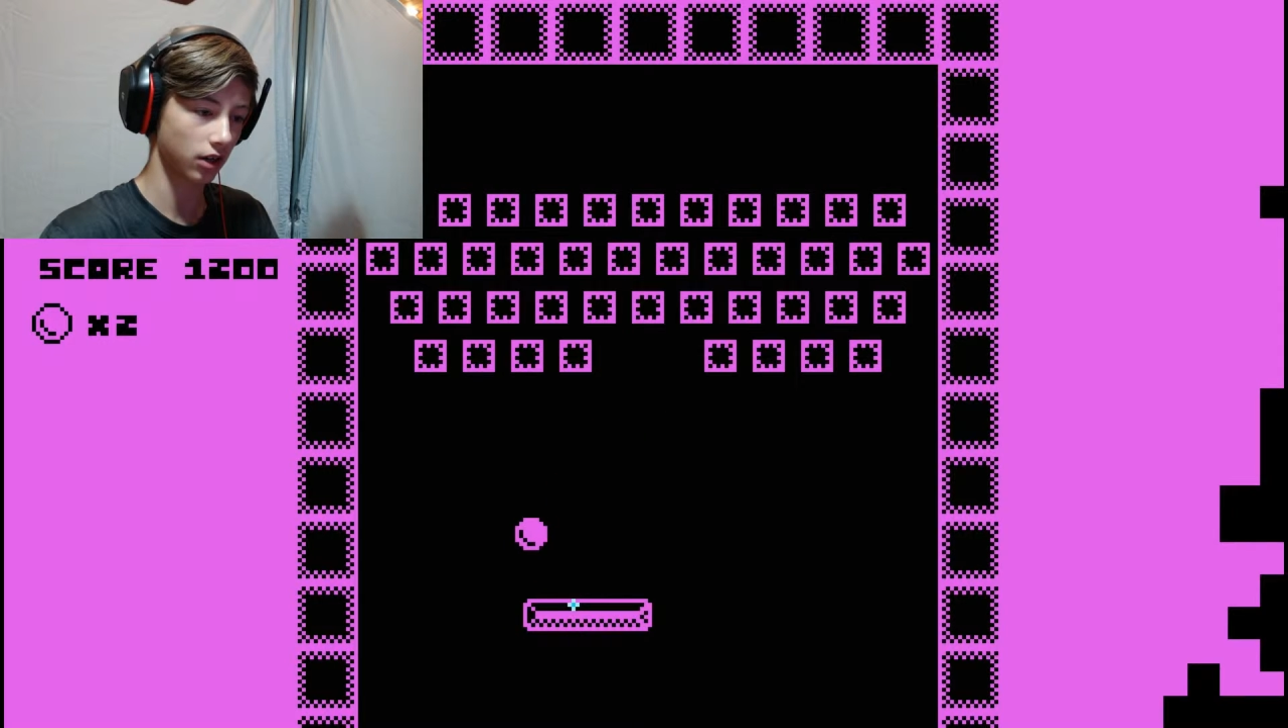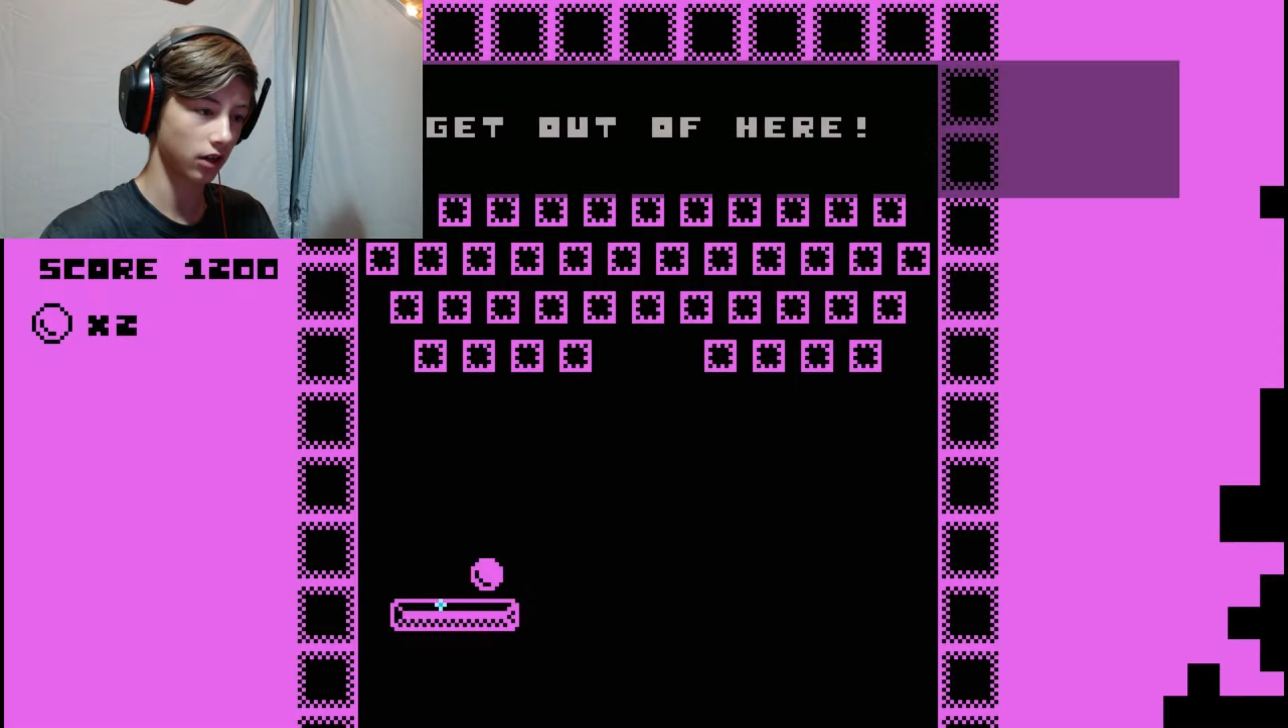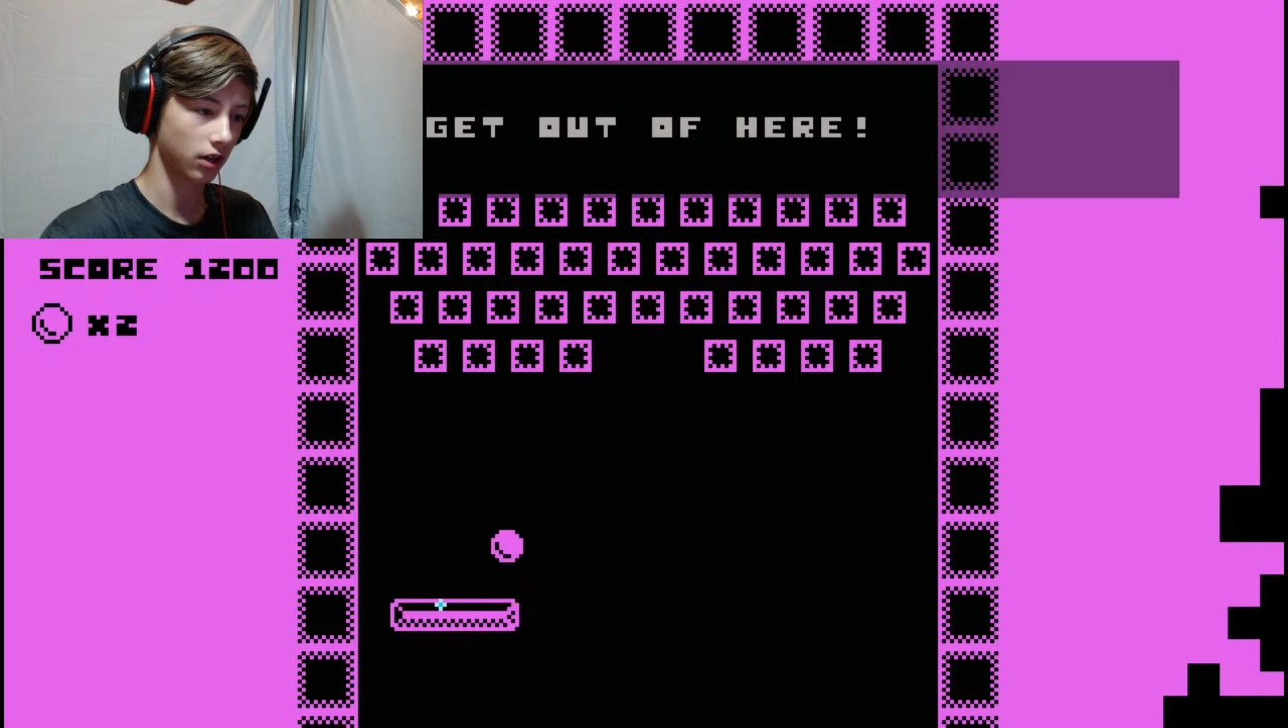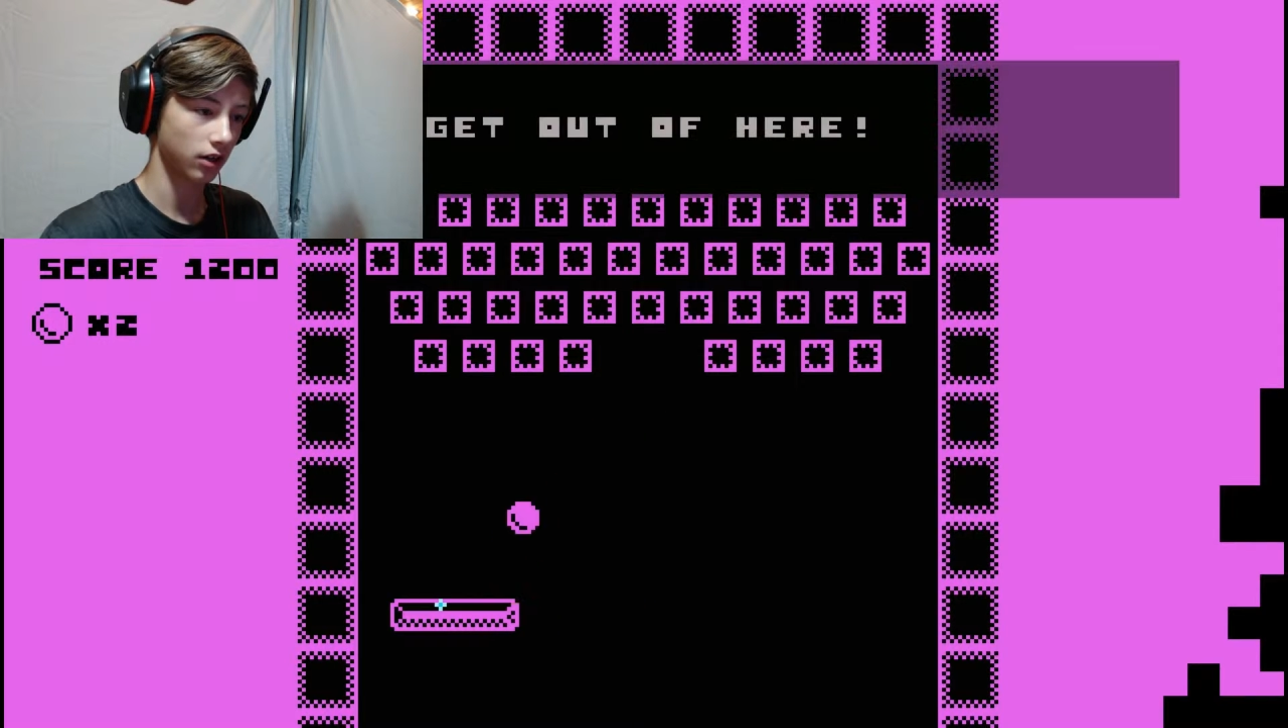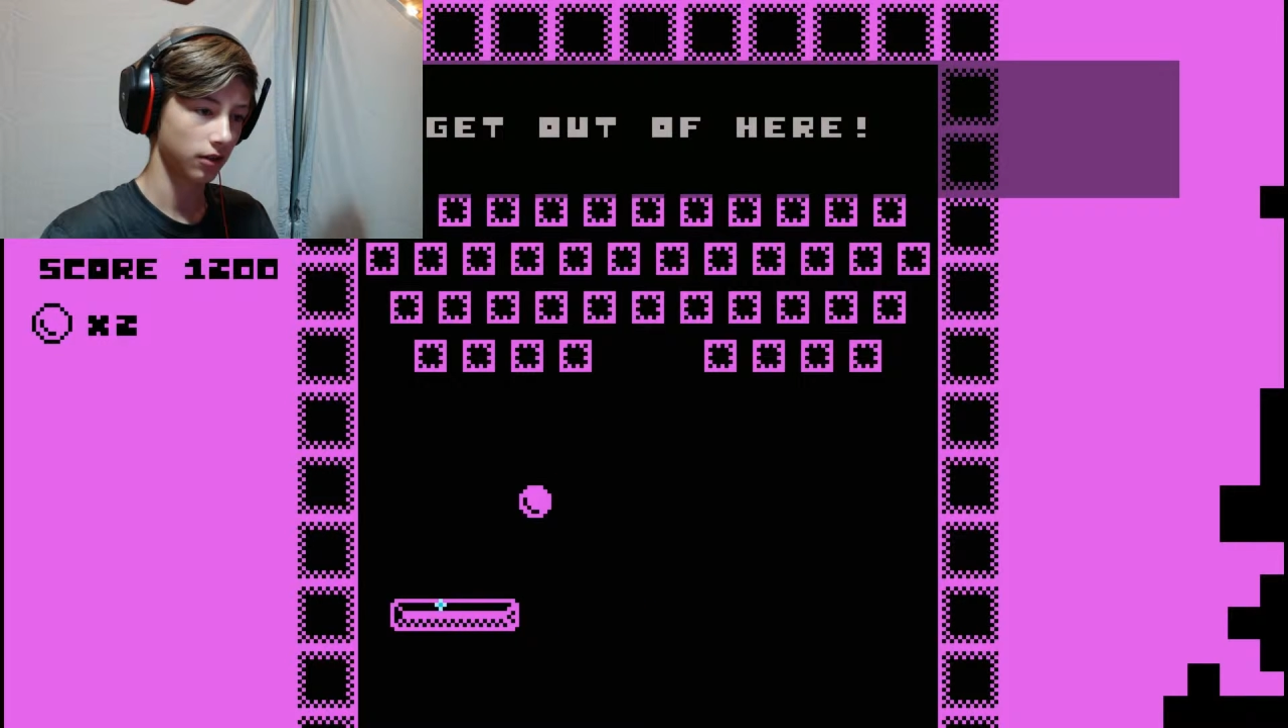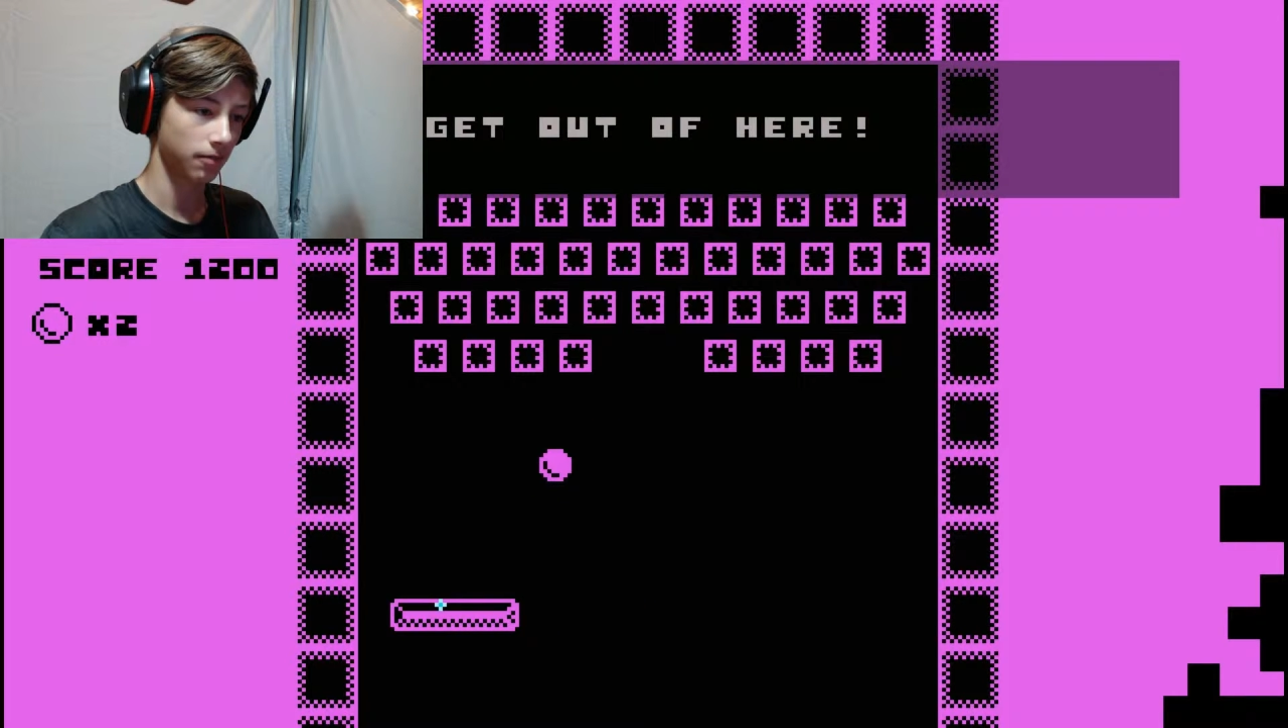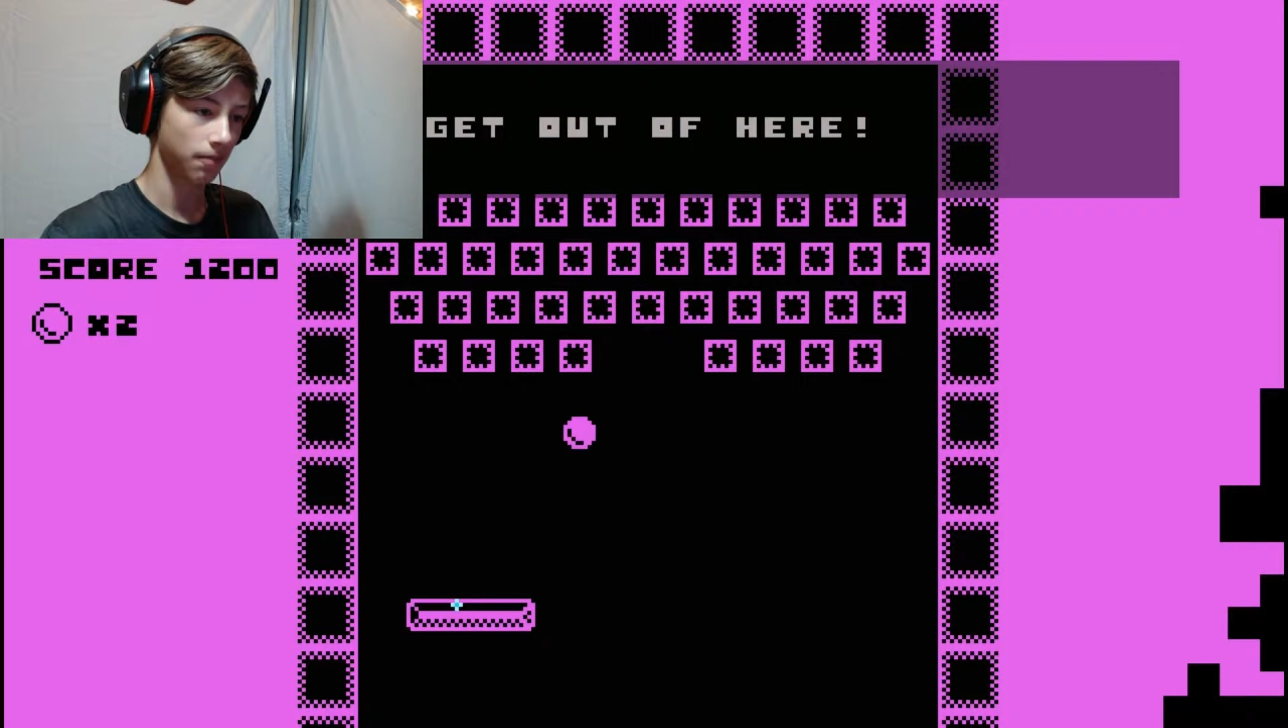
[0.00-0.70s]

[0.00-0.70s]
Get out of